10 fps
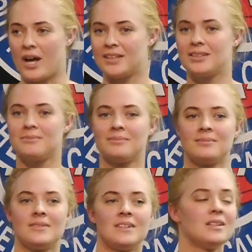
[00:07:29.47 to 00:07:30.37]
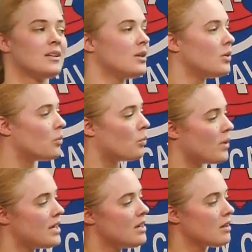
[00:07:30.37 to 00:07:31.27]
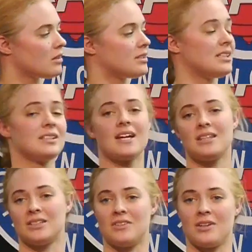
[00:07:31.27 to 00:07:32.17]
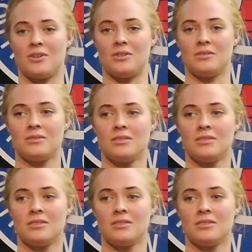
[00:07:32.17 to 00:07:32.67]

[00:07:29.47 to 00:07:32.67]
not. We design this vehicle.